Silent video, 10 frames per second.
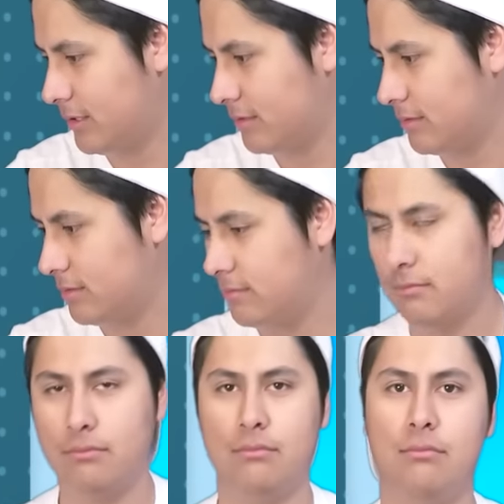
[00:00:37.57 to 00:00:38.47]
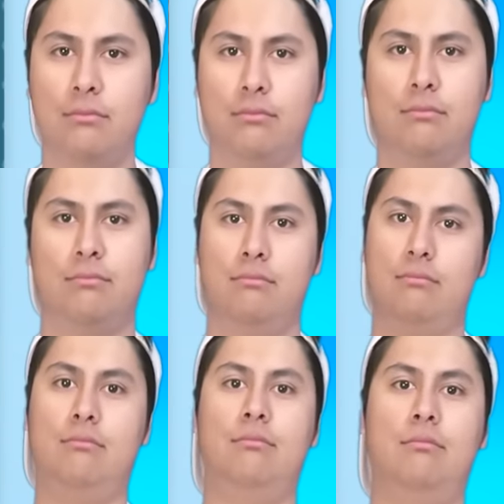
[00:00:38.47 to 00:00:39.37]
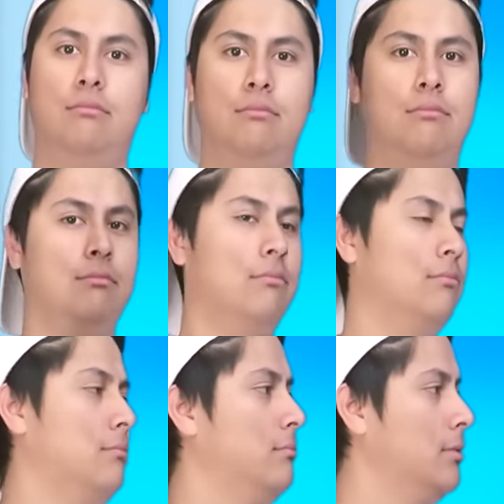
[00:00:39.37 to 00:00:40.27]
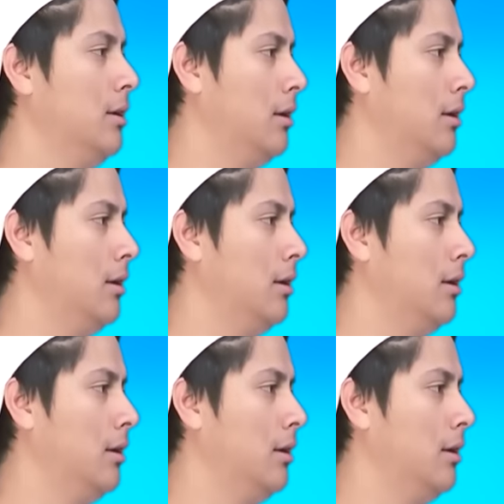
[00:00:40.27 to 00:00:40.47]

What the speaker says: No one is speaking in this clip.